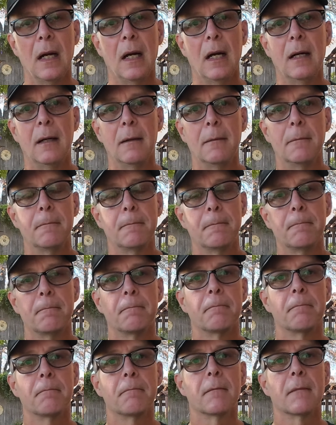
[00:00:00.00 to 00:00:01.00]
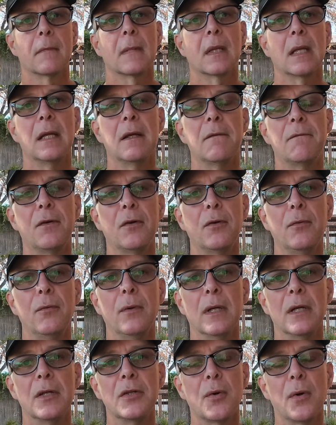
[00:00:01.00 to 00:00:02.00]
Um, if you
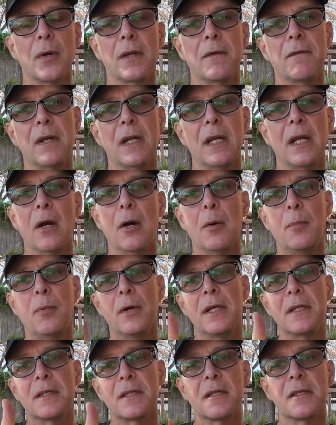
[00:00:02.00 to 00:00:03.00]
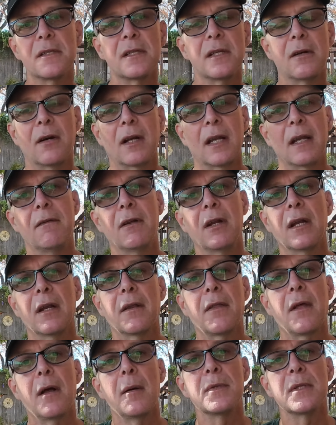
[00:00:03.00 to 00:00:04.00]
enjoyed the video, please consider giving it
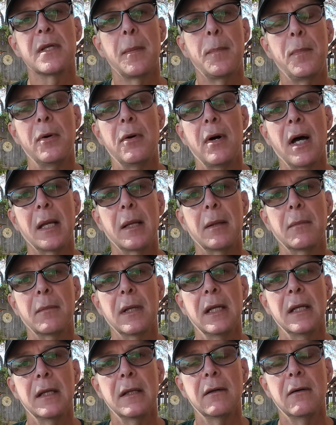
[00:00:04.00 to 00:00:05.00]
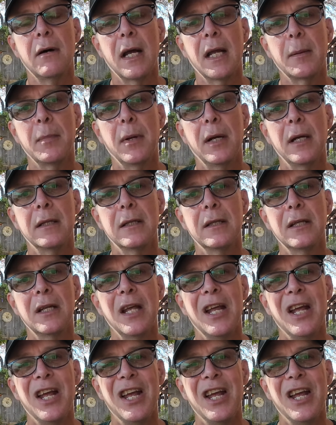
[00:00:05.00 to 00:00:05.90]
a thumbs up, a like, hitting the like button,